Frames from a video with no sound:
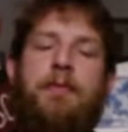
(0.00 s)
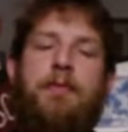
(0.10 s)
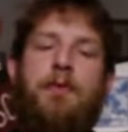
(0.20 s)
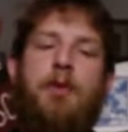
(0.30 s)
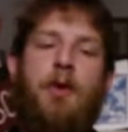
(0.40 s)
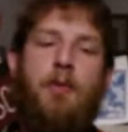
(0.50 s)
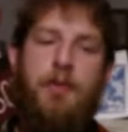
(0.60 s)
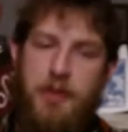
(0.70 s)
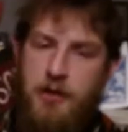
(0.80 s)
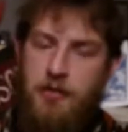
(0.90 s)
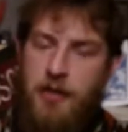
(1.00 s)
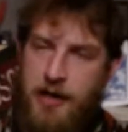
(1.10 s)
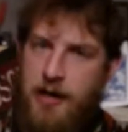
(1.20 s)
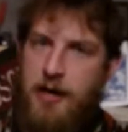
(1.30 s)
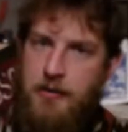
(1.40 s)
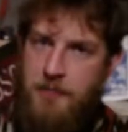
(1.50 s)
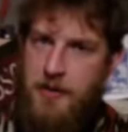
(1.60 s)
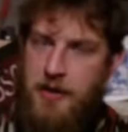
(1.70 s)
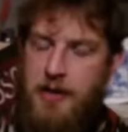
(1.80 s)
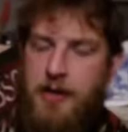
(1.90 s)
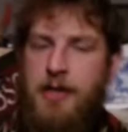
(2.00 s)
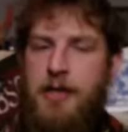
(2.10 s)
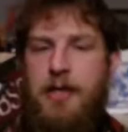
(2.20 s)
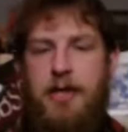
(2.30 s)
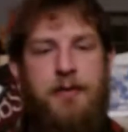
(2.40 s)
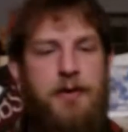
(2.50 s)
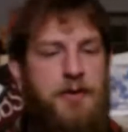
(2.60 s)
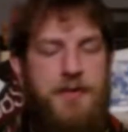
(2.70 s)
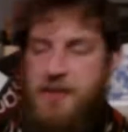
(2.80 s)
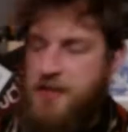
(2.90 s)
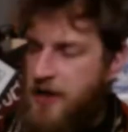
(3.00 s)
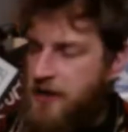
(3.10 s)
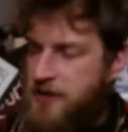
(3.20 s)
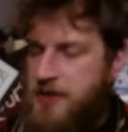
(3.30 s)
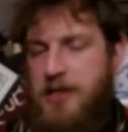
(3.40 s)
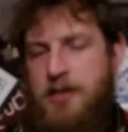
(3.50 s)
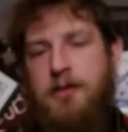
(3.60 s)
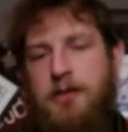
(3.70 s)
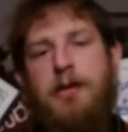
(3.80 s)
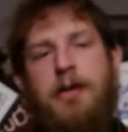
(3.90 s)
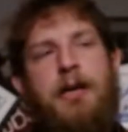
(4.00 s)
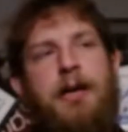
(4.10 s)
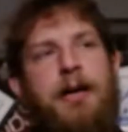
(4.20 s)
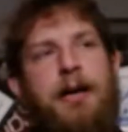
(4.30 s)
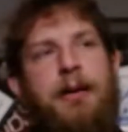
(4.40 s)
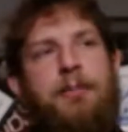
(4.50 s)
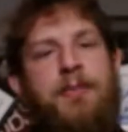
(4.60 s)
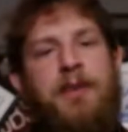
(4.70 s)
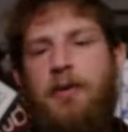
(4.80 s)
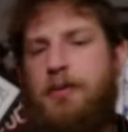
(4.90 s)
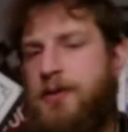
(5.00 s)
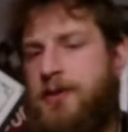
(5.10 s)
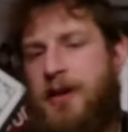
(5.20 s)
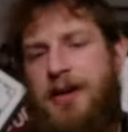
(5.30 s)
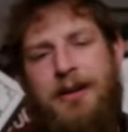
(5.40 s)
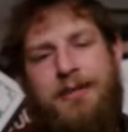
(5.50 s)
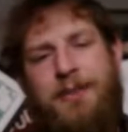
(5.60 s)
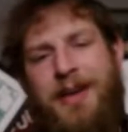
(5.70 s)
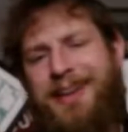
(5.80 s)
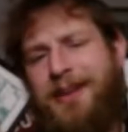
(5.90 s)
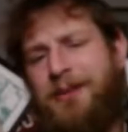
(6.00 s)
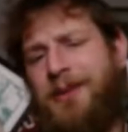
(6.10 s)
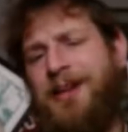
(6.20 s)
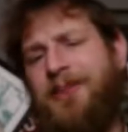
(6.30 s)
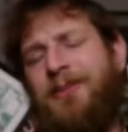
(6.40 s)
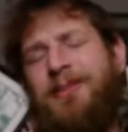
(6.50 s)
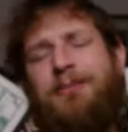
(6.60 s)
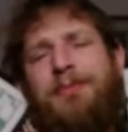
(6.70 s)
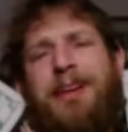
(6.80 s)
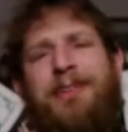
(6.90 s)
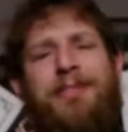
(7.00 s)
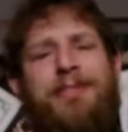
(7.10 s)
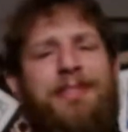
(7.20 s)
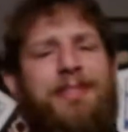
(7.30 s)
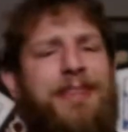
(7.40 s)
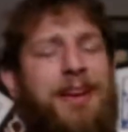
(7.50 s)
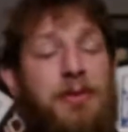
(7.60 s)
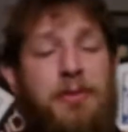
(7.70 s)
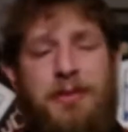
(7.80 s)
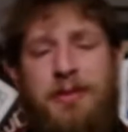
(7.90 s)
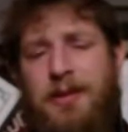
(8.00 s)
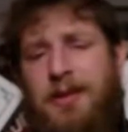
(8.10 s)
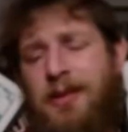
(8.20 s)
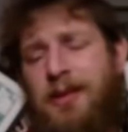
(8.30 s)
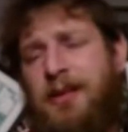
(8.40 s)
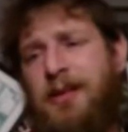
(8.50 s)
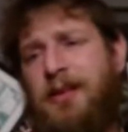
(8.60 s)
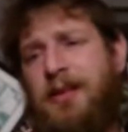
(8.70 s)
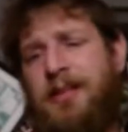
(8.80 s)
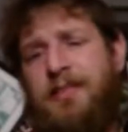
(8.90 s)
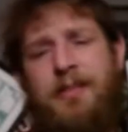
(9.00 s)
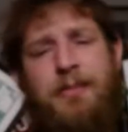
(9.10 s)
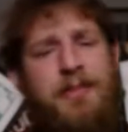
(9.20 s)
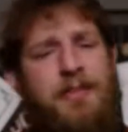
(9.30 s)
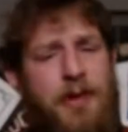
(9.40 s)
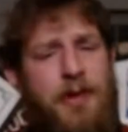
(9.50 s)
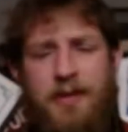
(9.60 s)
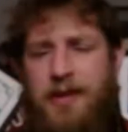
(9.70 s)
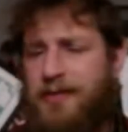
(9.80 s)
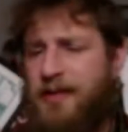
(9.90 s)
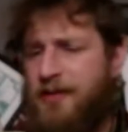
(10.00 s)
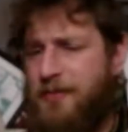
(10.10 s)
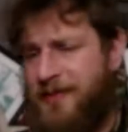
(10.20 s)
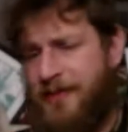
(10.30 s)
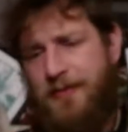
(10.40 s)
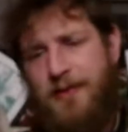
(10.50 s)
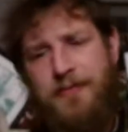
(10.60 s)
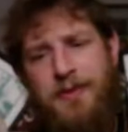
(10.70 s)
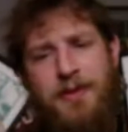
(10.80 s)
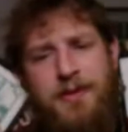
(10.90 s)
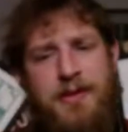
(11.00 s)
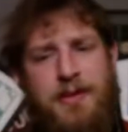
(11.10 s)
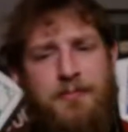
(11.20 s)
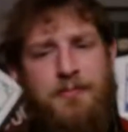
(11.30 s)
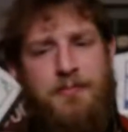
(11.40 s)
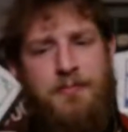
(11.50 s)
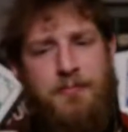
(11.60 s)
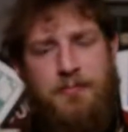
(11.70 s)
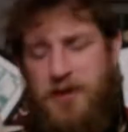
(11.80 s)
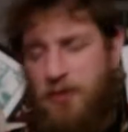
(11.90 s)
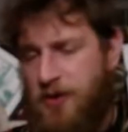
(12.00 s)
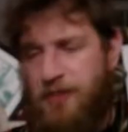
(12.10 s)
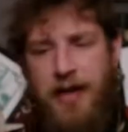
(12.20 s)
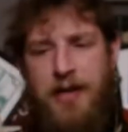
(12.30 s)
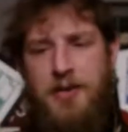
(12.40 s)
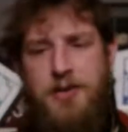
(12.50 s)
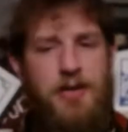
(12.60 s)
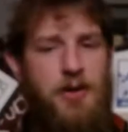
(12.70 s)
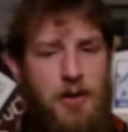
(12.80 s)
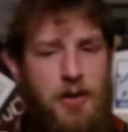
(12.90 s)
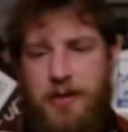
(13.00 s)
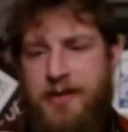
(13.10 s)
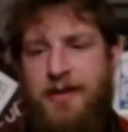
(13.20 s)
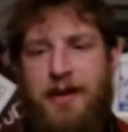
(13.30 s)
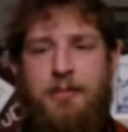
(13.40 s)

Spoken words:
go with the correct kind of thing. If you're using stainless steel, don't try not to make it out of mild. Mild is terrible. It's going to be too heavy. It's not going to be tough enough, and you're just going to be remaking shit all the time.